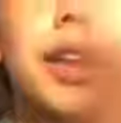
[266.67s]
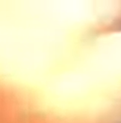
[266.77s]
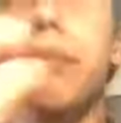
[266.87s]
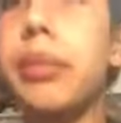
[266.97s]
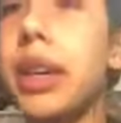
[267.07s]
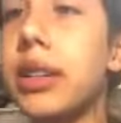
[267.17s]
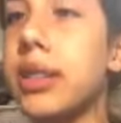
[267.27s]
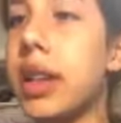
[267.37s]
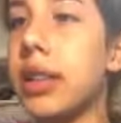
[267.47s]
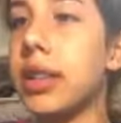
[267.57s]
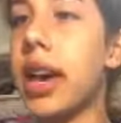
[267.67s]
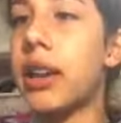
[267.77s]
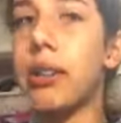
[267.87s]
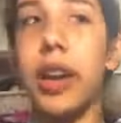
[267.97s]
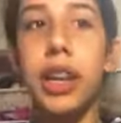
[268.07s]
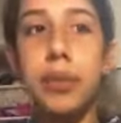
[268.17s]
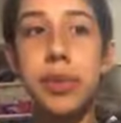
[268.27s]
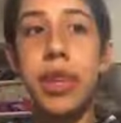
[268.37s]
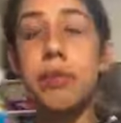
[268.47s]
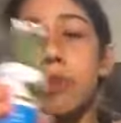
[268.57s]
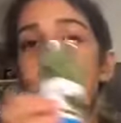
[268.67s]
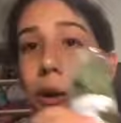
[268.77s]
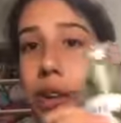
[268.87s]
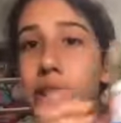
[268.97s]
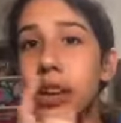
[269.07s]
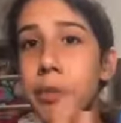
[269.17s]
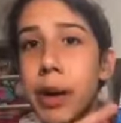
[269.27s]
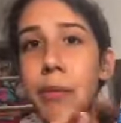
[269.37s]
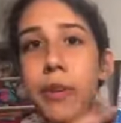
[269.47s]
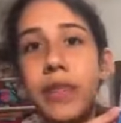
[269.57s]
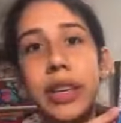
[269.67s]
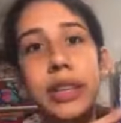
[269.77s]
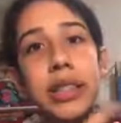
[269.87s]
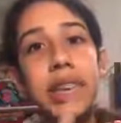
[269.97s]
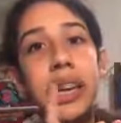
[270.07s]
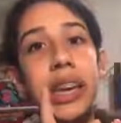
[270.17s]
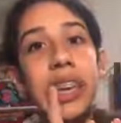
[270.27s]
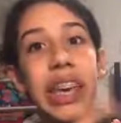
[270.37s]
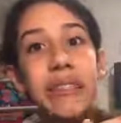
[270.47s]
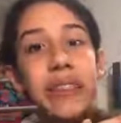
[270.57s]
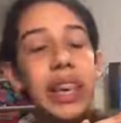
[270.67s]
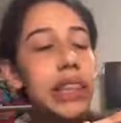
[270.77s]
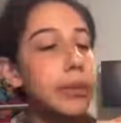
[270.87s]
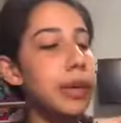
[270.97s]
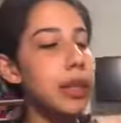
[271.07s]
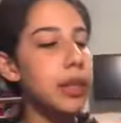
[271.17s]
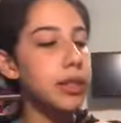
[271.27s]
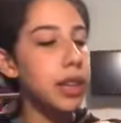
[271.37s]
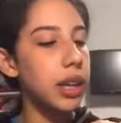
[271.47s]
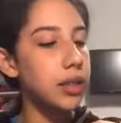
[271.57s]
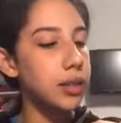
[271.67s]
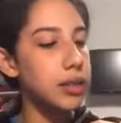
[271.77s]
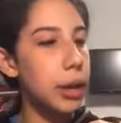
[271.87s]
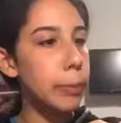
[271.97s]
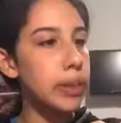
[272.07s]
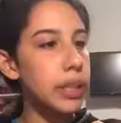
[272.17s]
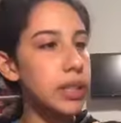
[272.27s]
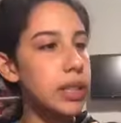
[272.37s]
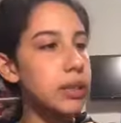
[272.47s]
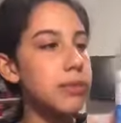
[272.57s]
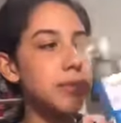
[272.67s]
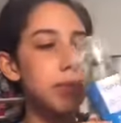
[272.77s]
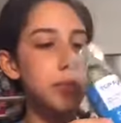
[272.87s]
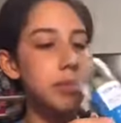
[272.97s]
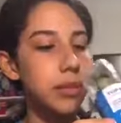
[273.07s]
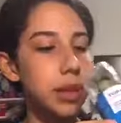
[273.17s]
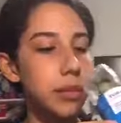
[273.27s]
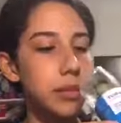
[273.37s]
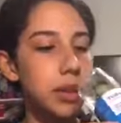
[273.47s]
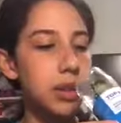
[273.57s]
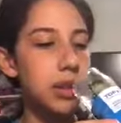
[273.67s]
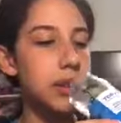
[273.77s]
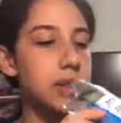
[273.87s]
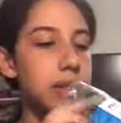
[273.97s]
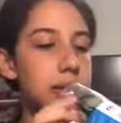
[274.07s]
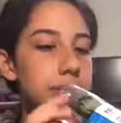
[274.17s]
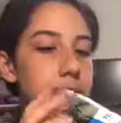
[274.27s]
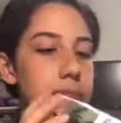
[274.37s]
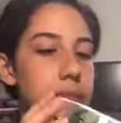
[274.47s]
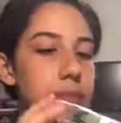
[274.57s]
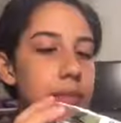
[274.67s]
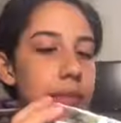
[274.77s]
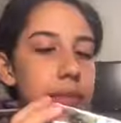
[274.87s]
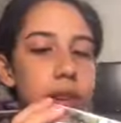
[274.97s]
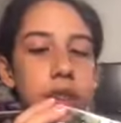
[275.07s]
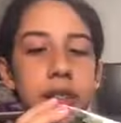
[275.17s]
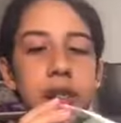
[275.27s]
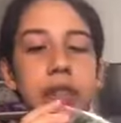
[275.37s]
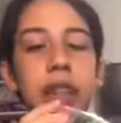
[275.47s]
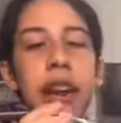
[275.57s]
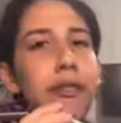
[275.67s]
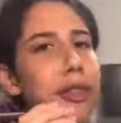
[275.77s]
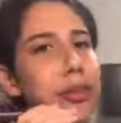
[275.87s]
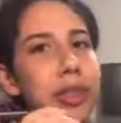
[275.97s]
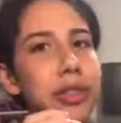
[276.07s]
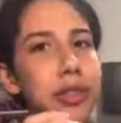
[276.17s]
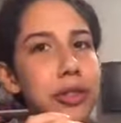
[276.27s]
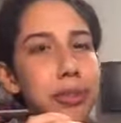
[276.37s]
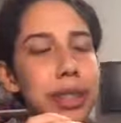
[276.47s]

and then plant as add-on items, and I'm totally gonna buy more of these if I like the way that the tank turns out planted, because honestly I've always wanted to do